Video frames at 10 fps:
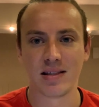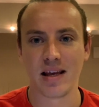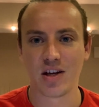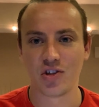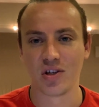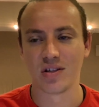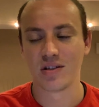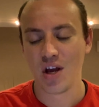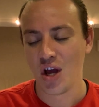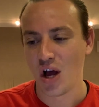sections
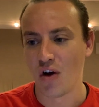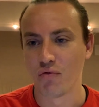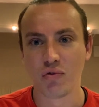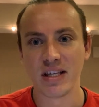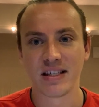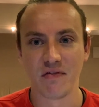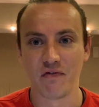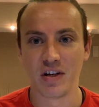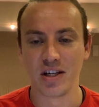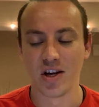of recent
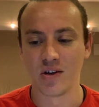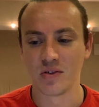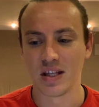videos,